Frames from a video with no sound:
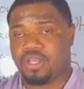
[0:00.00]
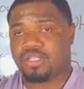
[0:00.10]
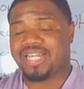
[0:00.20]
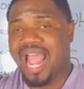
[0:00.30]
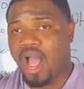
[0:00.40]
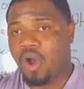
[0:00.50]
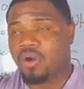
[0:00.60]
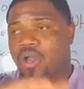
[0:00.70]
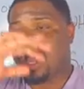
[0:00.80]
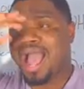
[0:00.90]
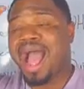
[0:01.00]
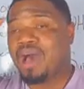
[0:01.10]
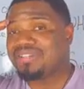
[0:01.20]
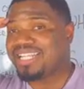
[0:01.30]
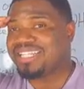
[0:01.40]
Now,
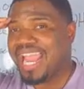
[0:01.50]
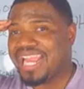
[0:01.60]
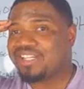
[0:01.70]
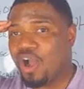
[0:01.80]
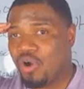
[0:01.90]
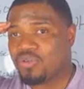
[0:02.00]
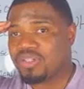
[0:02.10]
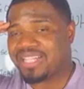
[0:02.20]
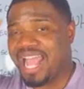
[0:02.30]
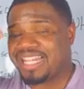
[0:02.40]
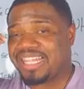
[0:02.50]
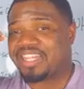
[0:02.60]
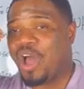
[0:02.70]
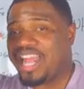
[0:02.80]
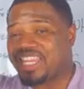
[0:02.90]
how did they know that
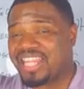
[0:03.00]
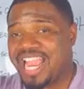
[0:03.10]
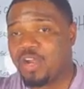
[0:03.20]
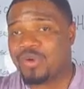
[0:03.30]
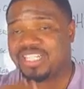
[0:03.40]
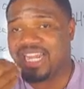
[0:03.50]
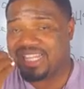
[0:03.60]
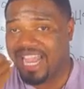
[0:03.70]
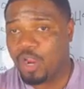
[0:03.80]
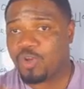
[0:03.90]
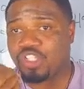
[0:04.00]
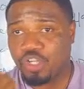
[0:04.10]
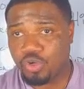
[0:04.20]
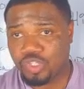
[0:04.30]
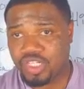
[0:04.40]
that language that they was
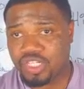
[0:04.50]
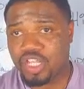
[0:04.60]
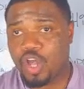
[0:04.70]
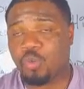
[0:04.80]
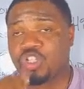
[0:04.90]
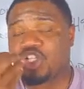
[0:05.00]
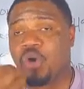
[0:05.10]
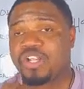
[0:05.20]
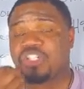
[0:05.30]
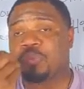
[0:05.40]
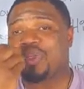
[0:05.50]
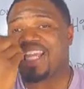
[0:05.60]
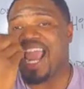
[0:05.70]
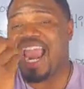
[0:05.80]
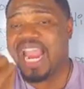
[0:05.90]
using was going to
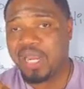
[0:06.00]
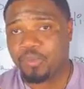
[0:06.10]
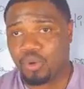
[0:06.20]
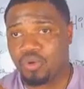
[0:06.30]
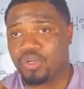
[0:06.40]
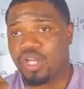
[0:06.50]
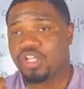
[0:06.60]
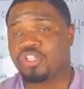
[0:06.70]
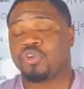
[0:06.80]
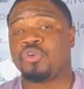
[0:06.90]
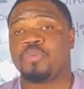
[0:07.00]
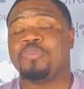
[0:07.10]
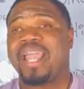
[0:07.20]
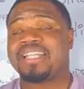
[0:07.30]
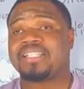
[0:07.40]
be able to
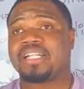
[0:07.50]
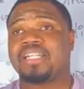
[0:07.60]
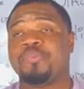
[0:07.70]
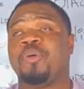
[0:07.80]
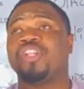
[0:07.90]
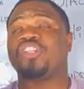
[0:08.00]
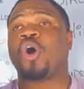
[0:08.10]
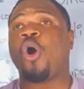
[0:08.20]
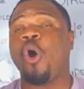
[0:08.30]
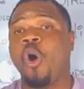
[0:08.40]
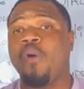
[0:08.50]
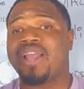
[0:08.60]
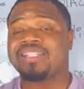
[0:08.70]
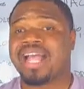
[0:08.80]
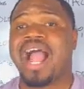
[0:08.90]
basically put the whole
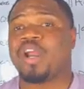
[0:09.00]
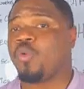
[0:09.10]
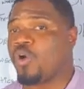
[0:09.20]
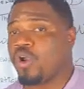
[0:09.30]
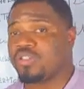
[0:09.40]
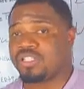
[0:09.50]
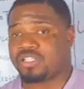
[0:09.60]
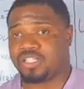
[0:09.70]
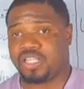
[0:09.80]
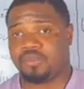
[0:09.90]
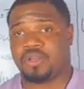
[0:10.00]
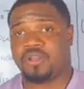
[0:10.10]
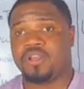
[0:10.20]
entire world to sleep?